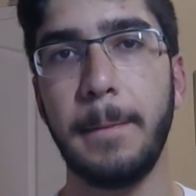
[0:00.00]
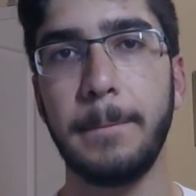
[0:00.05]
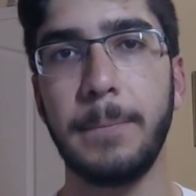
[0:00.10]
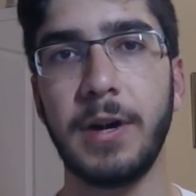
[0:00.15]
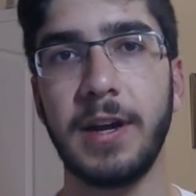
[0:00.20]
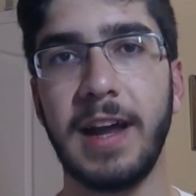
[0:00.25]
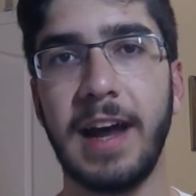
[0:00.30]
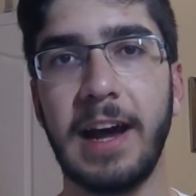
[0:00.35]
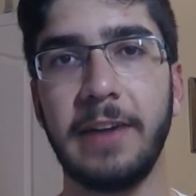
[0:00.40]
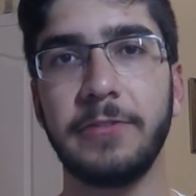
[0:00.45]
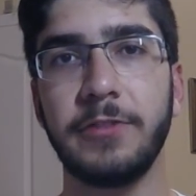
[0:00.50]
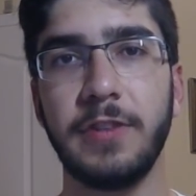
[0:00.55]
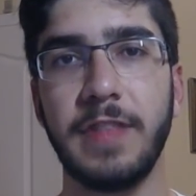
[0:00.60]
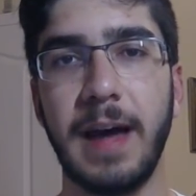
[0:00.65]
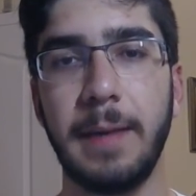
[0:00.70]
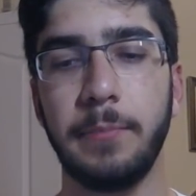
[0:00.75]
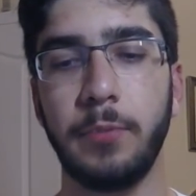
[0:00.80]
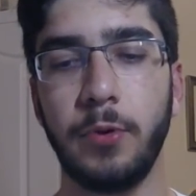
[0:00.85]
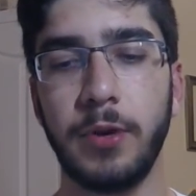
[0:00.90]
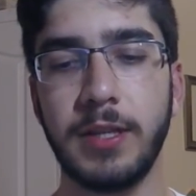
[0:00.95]
But after
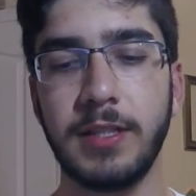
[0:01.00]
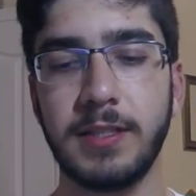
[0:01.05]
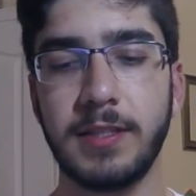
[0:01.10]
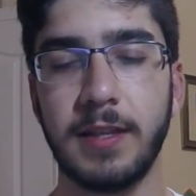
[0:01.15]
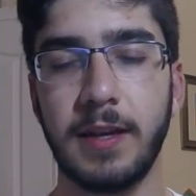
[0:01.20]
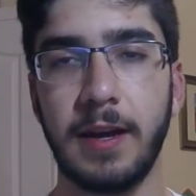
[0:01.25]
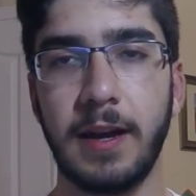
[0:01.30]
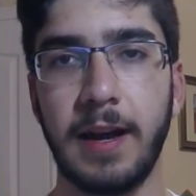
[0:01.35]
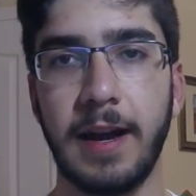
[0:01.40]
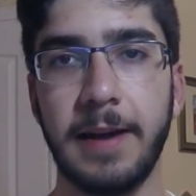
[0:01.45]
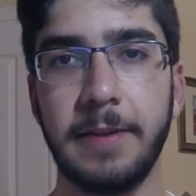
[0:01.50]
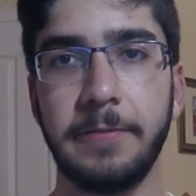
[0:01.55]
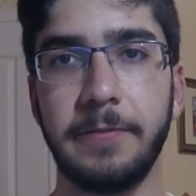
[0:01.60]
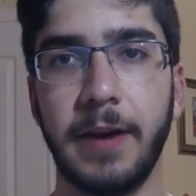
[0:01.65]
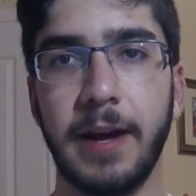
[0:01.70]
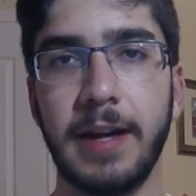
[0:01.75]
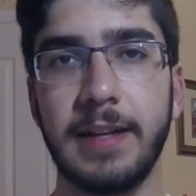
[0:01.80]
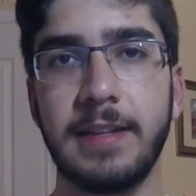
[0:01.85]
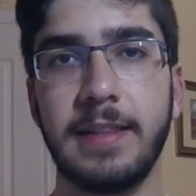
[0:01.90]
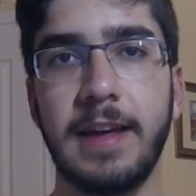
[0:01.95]
that point, I
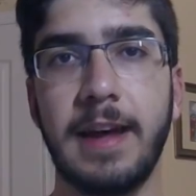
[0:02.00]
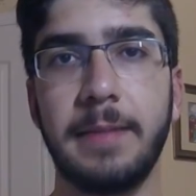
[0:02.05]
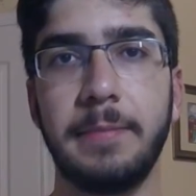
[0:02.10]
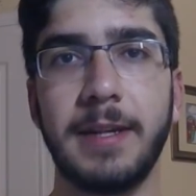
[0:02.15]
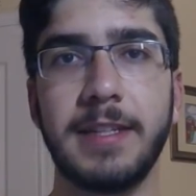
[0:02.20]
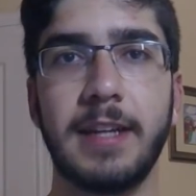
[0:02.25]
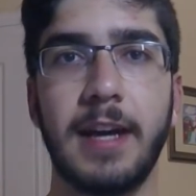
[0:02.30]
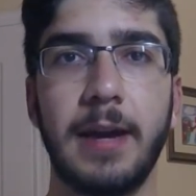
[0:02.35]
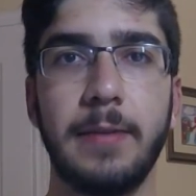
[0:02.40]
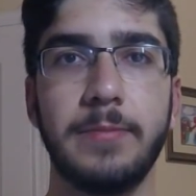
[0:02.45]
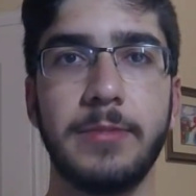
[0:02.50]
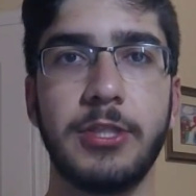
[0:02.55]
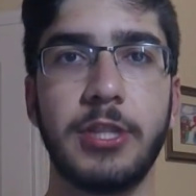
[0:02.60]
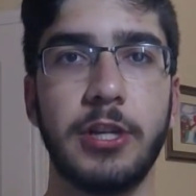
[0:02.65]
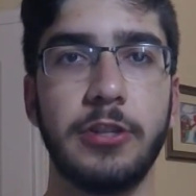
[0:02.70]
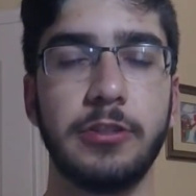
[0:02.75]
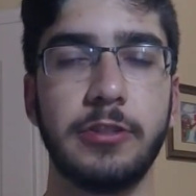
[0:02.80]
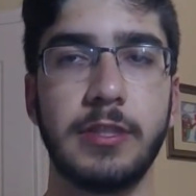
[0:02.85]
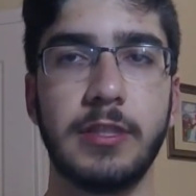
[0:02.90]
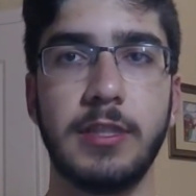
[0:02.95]
find that my times
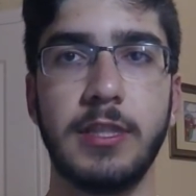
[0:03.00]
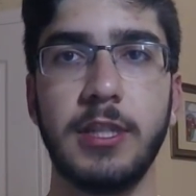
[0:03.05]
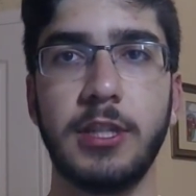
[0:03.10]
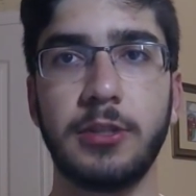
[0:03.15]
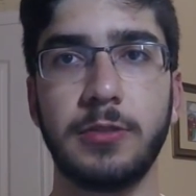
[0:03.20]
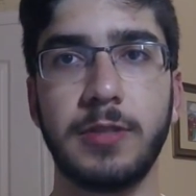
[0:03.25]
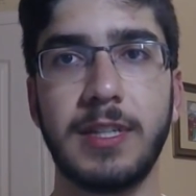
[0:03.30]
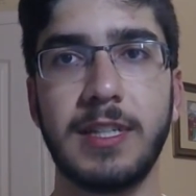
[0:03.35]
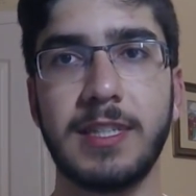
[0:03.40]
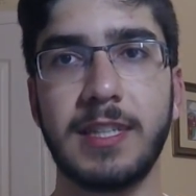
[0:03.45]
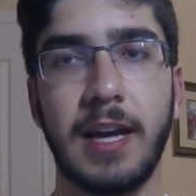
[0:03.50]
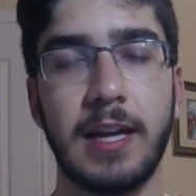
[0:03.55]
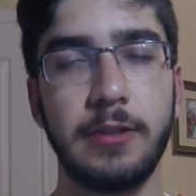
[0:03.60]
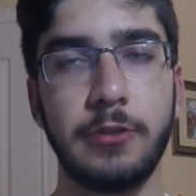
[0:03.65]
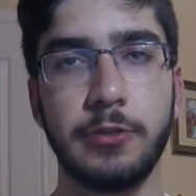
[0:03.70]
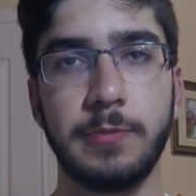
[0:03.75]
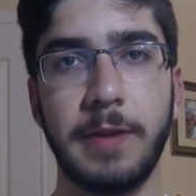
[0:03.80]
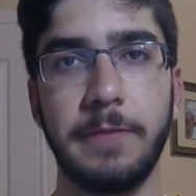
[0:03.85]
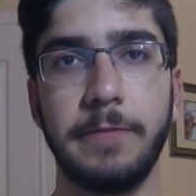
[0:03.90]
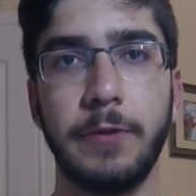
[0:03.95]
generally decrease, I
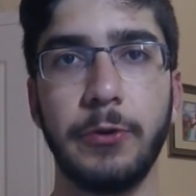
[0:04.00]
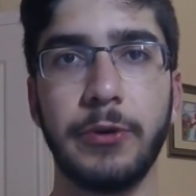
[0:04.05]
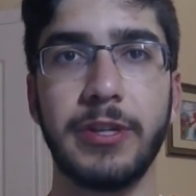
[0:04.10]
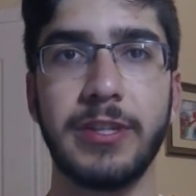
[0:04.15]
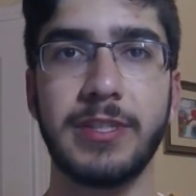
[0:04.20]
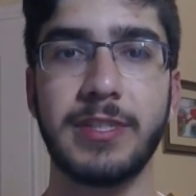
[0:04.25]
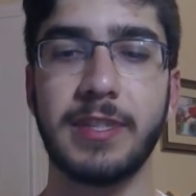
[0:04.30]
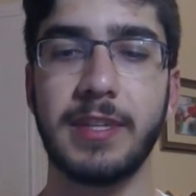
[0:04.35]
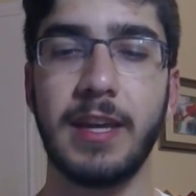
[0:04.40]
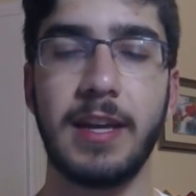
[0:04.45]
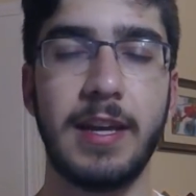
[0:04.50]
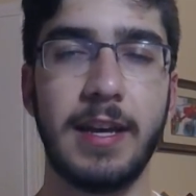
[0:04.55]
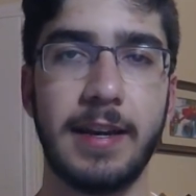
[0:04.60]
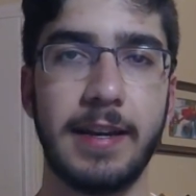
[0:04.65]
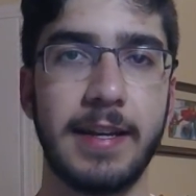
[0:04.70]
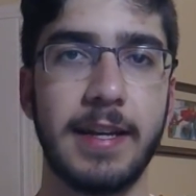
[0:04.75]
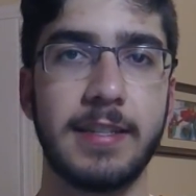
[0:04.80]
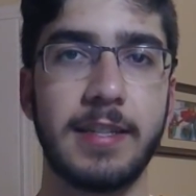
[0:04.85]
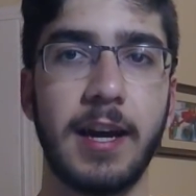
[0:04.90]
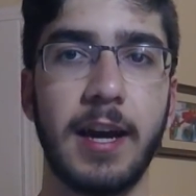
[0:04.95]
lose my focus, and
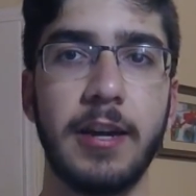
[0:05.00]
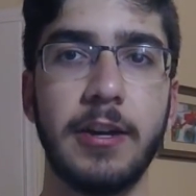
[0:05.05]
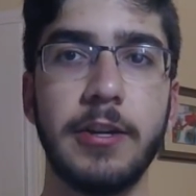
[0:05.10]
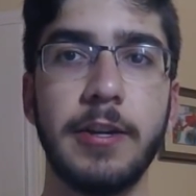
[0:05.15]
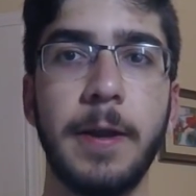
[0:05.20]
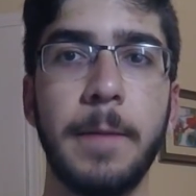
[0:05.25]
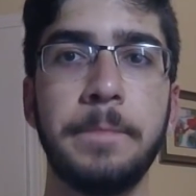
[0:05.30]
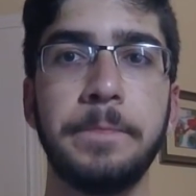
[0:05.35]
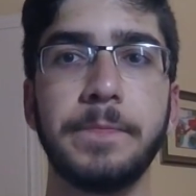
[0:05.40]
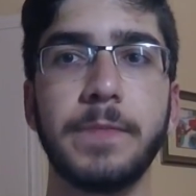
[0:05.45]
I get tired.